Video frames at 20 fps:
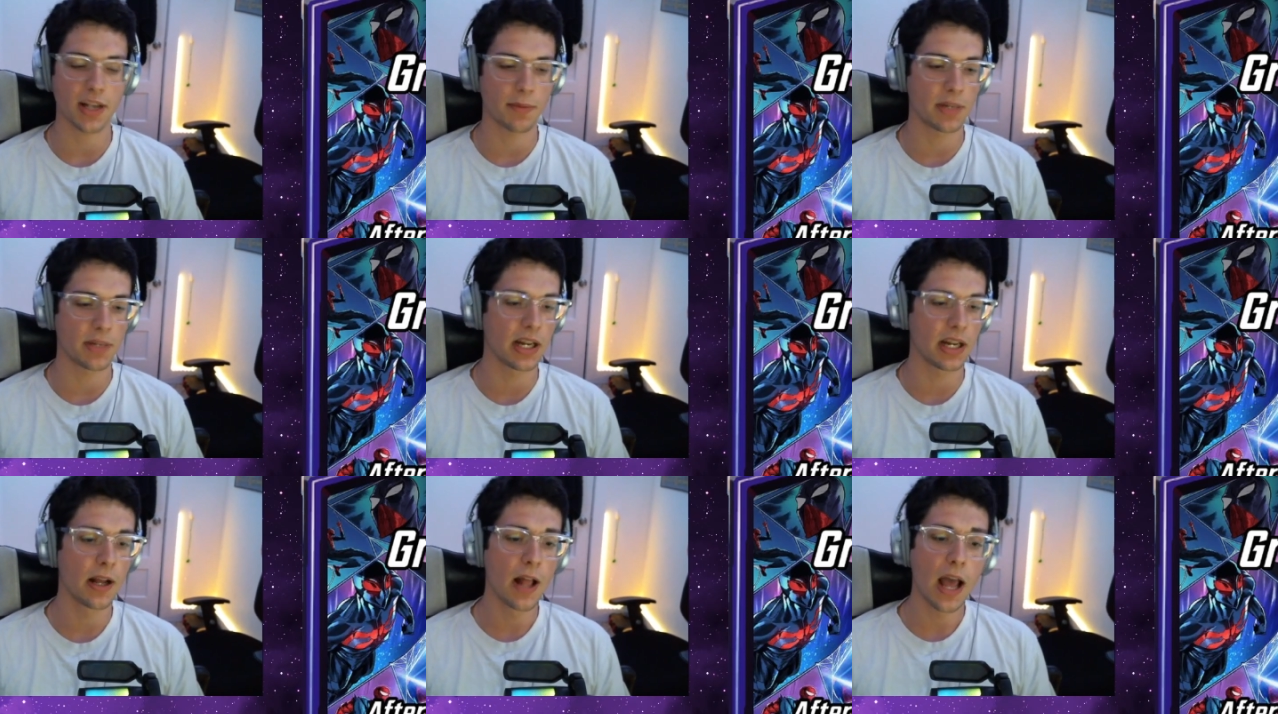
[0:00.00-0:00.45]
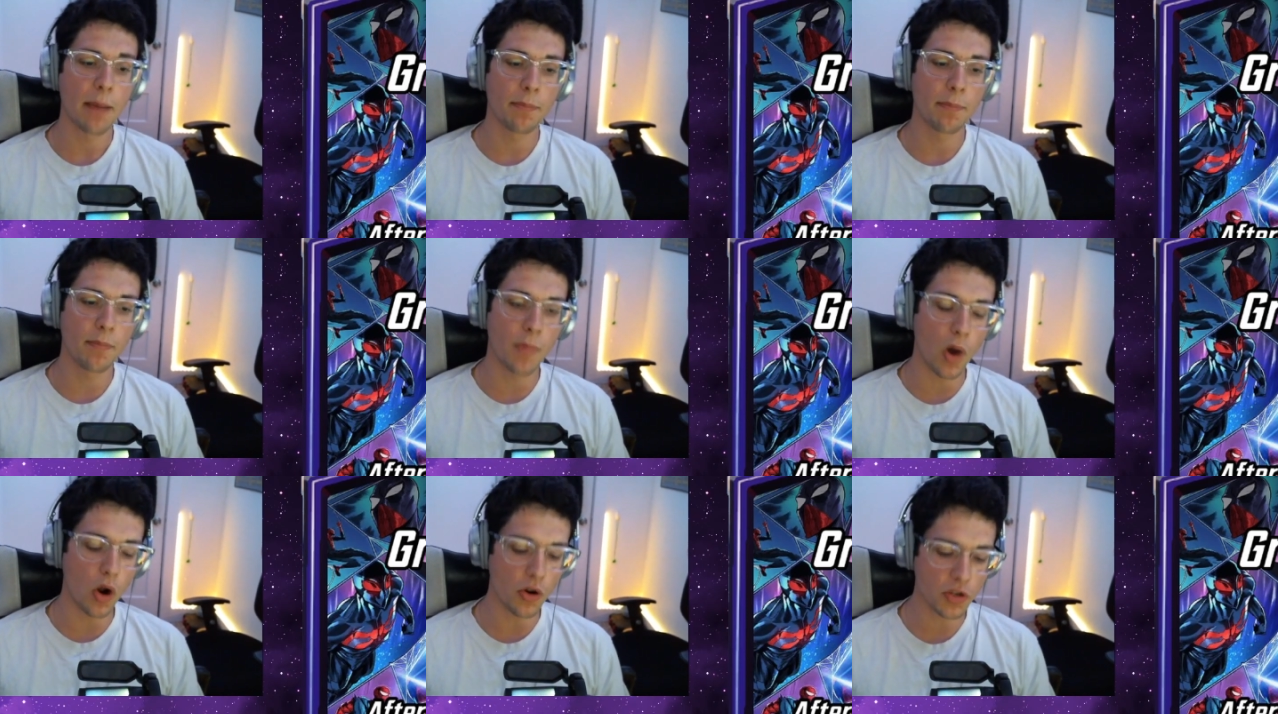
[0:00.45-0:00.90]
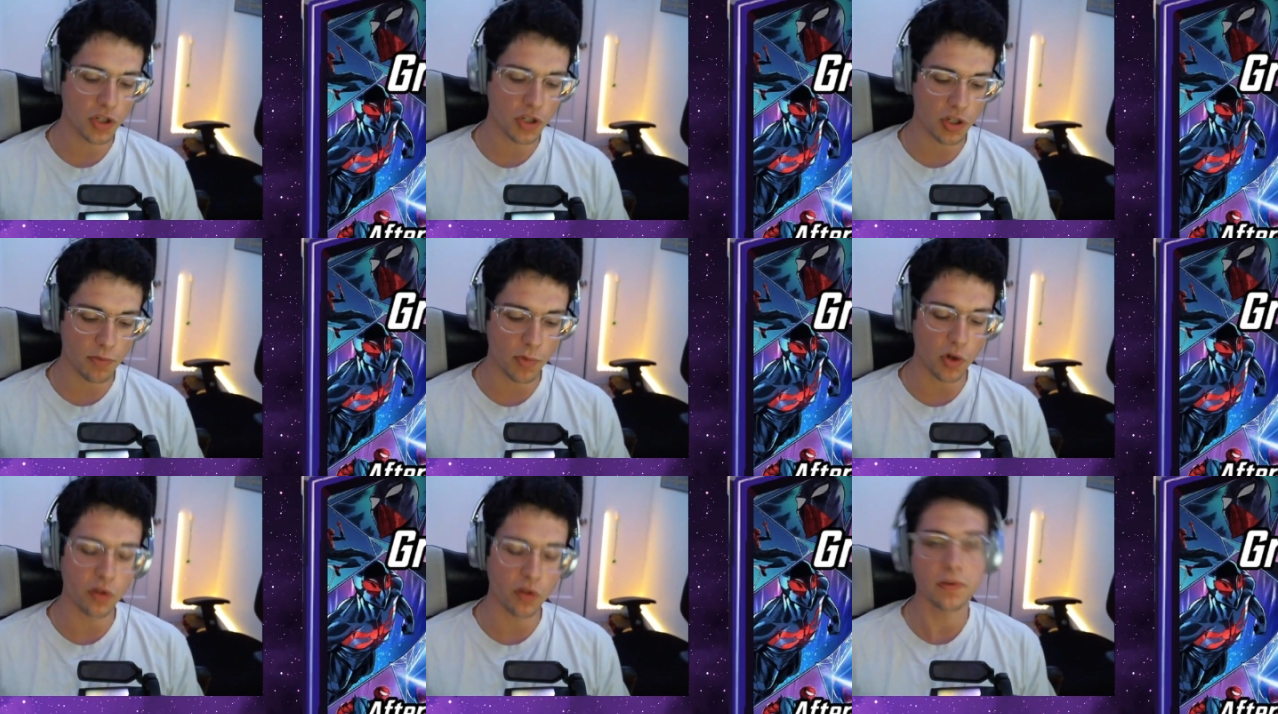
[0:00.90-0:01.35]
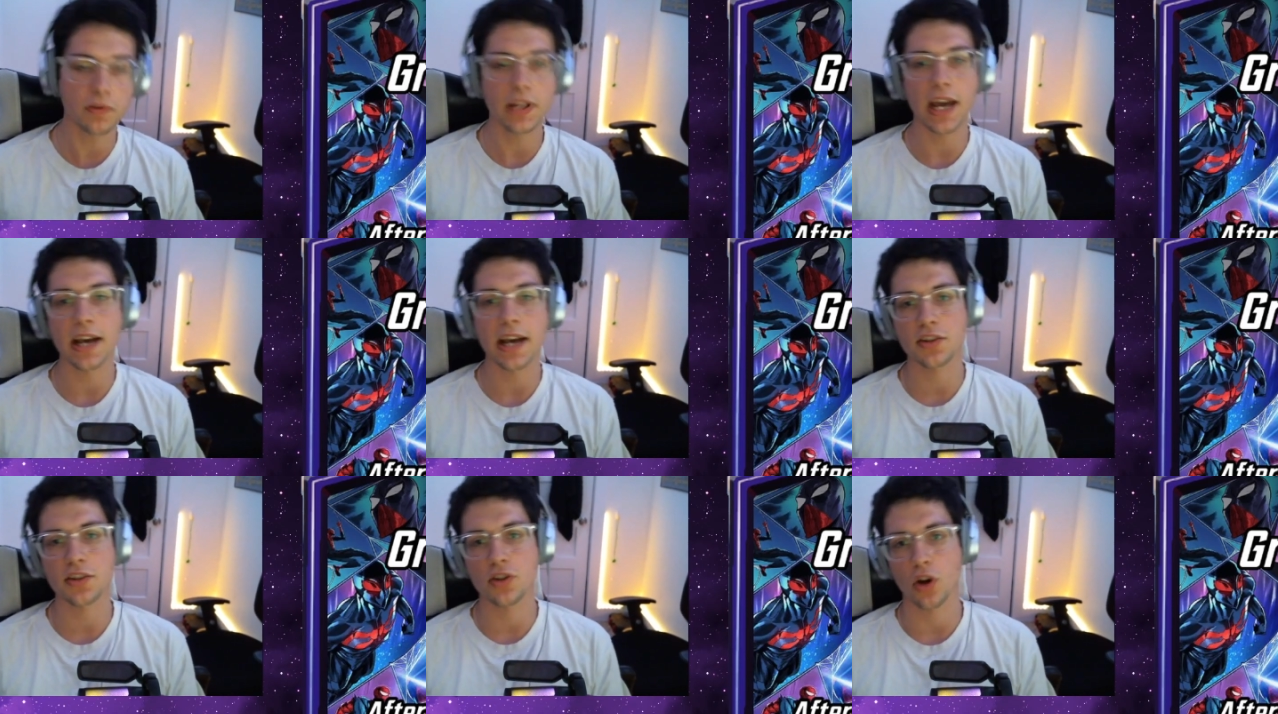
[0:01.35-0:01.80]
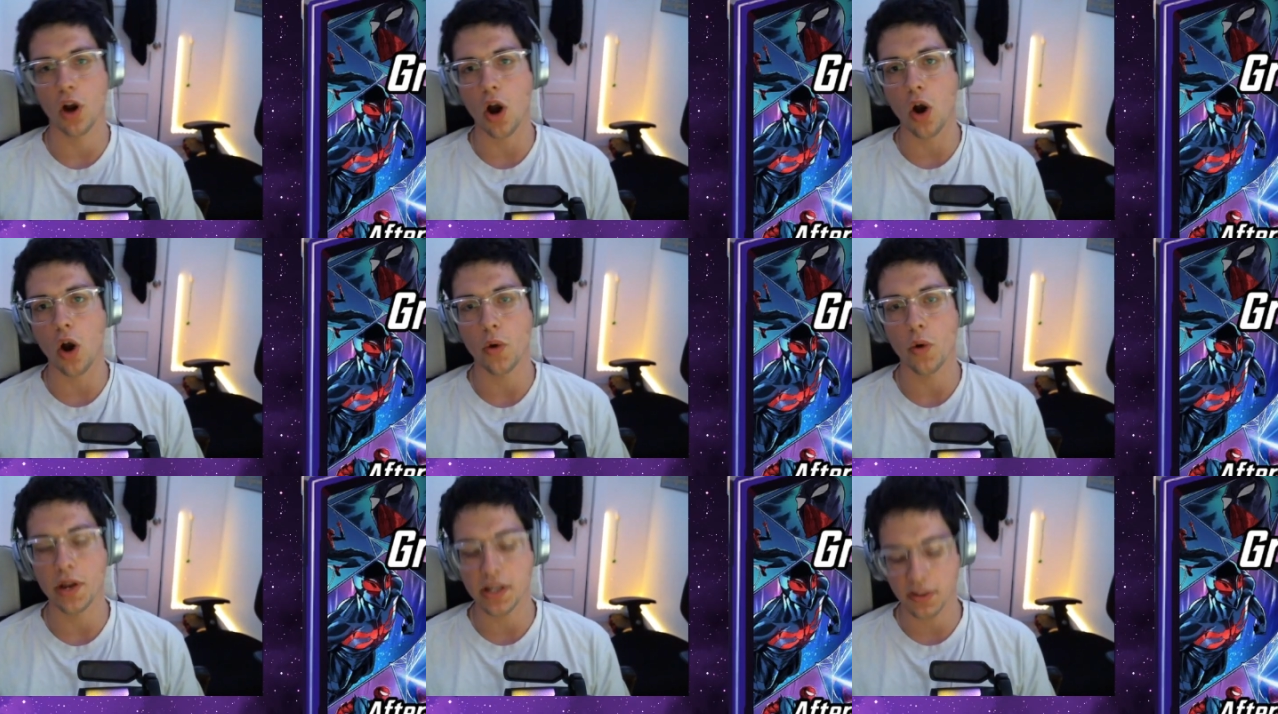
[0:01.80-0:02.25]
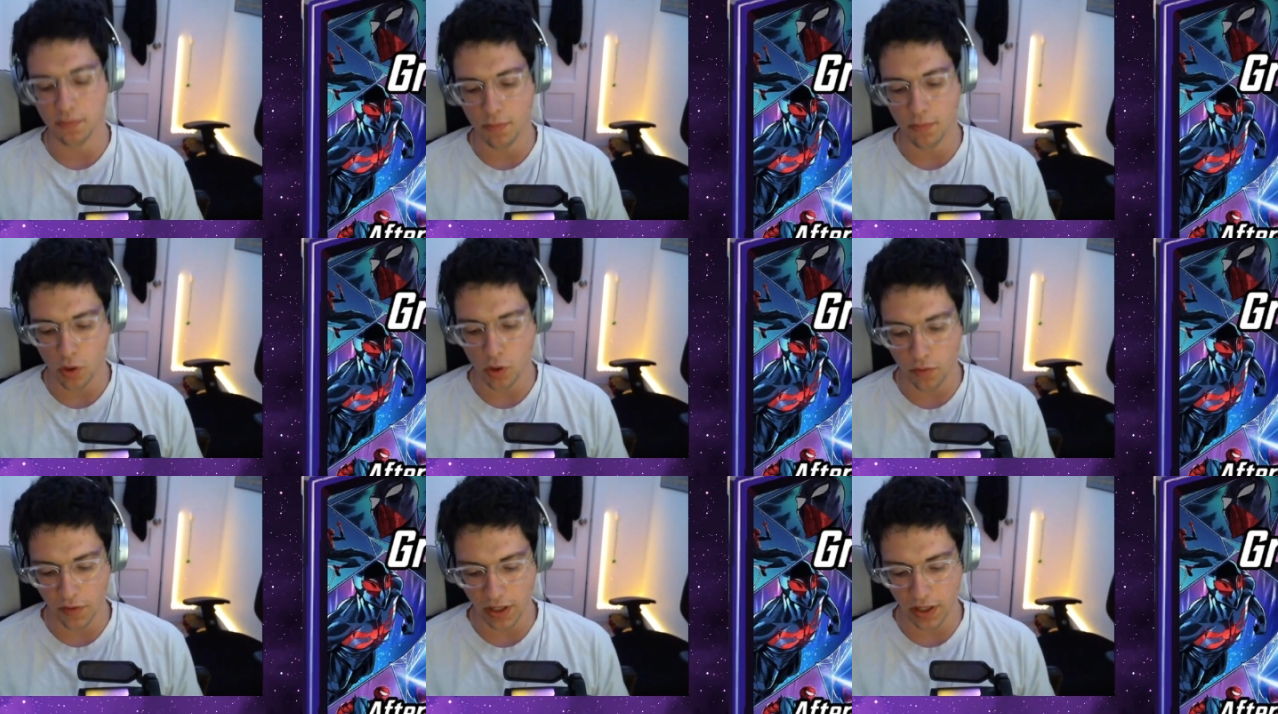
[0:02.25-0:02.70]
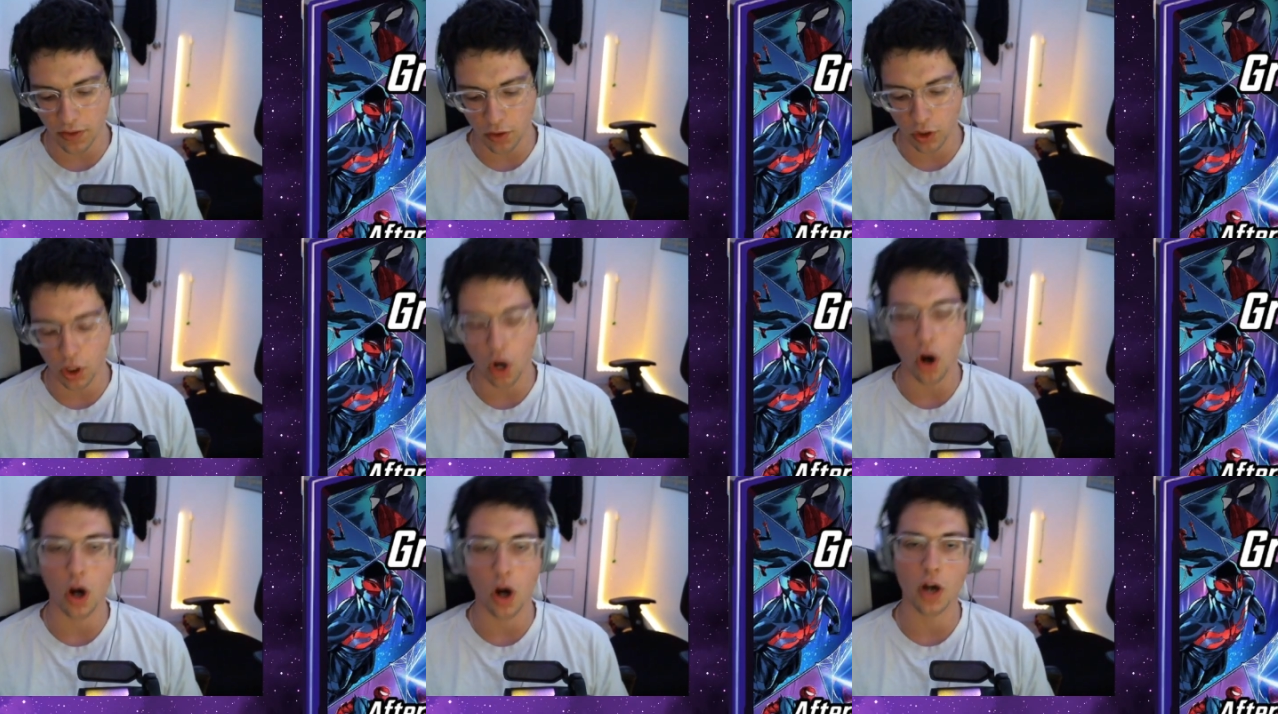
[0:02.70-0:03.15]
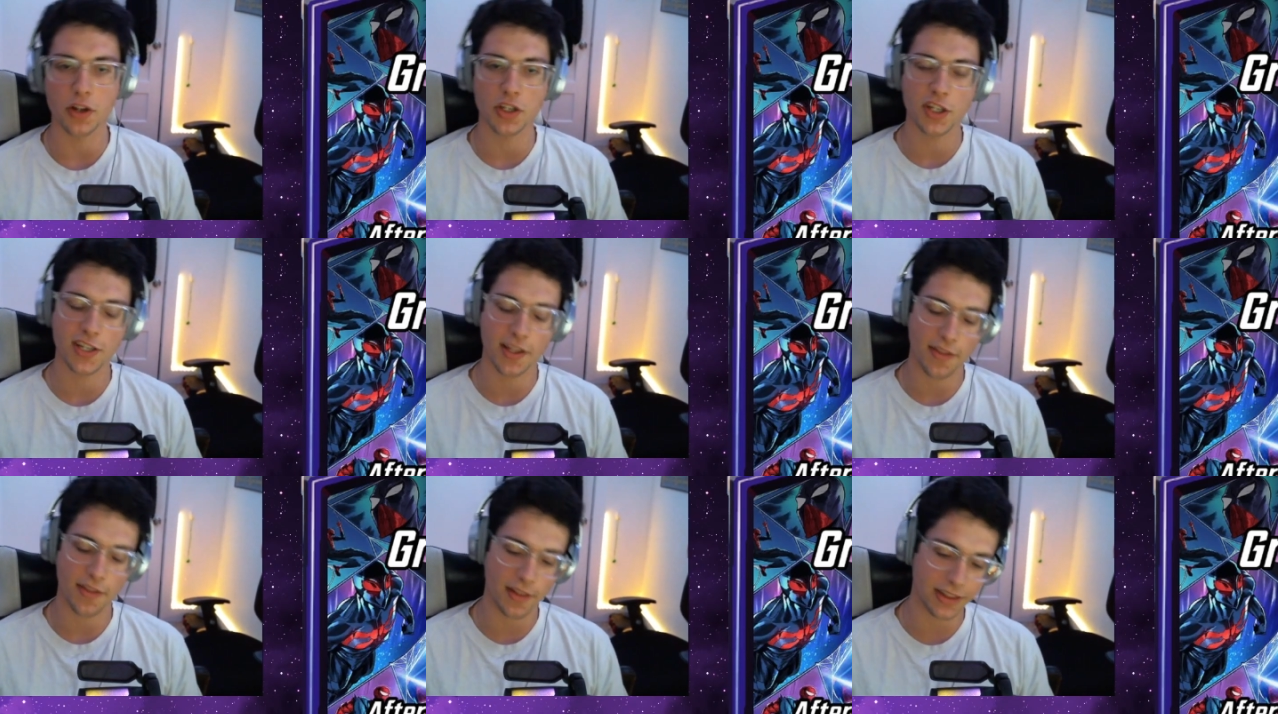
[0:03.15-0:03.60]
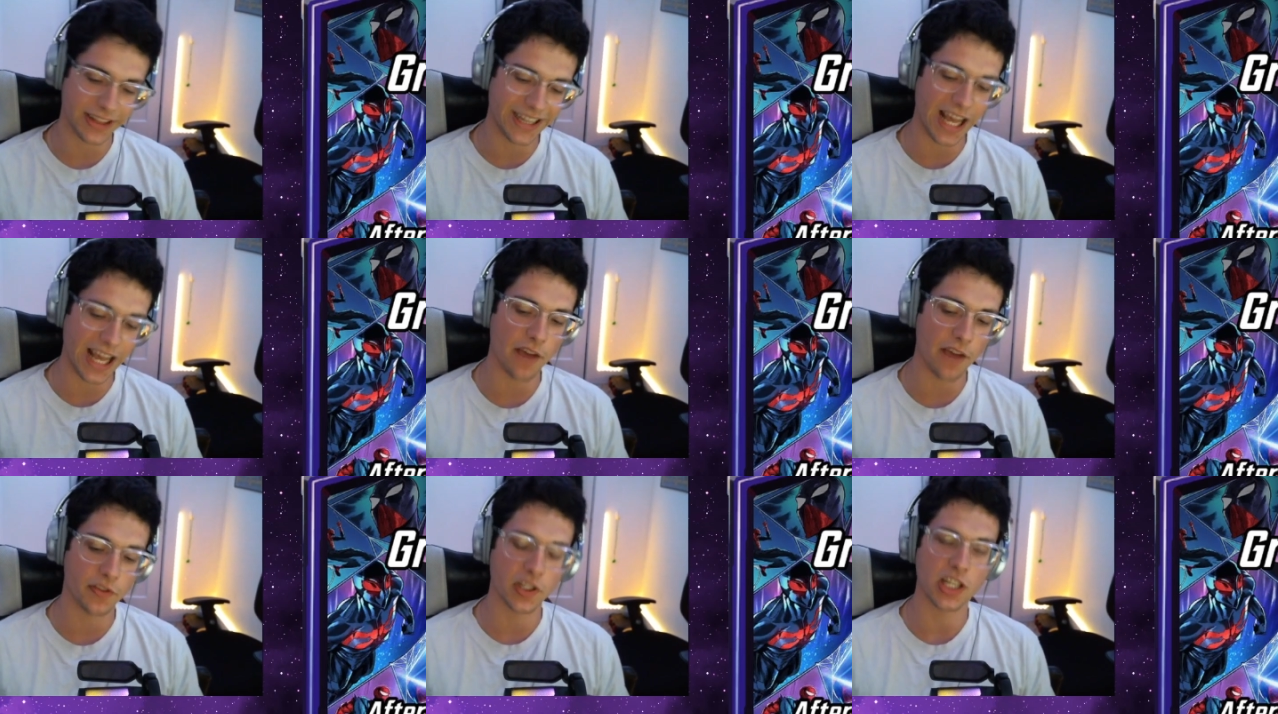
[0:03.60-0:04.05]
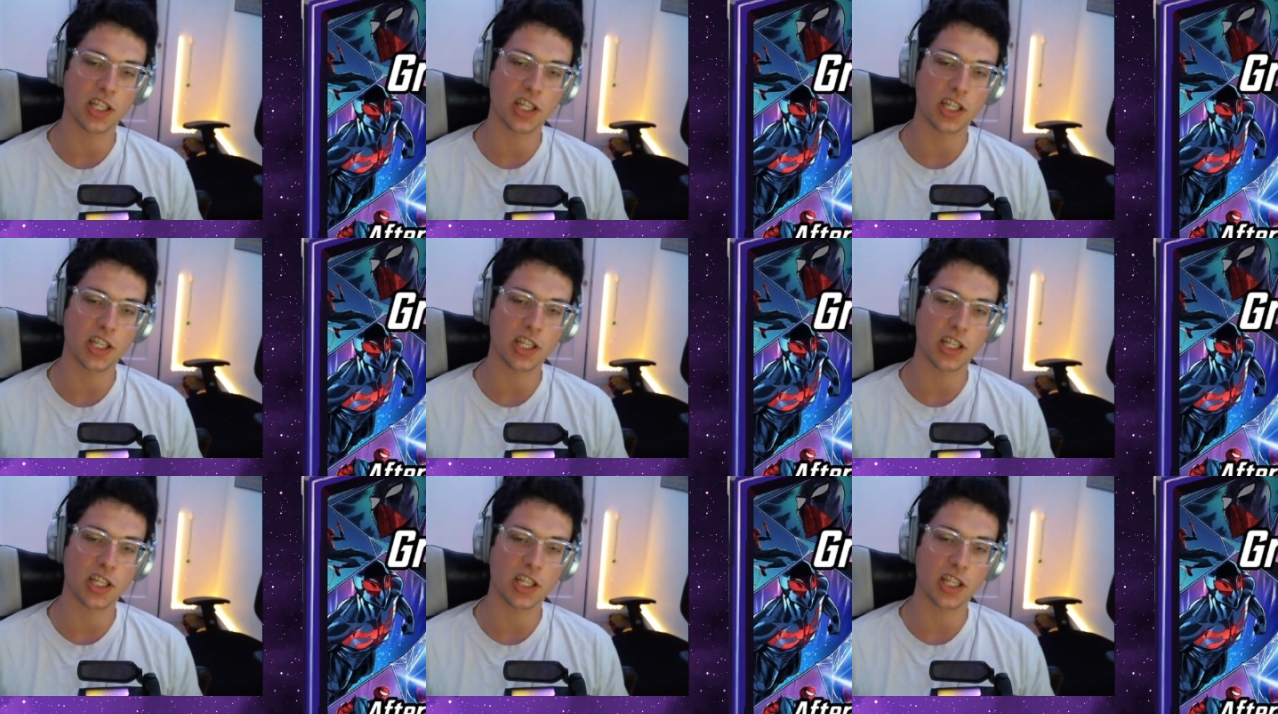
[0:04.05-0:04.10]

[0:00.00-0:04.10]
I mean, most move decks are always moving their cards to the left,